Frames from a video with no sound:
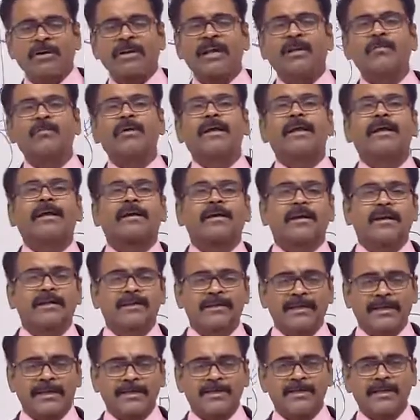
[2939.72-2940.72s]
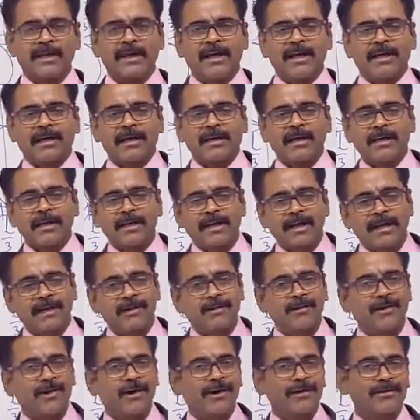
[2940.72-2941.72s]
number increases, critical
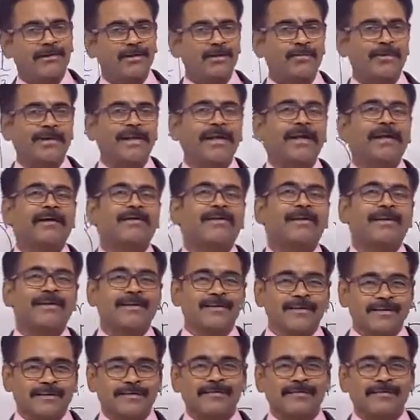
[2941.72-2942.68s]
load also will increase.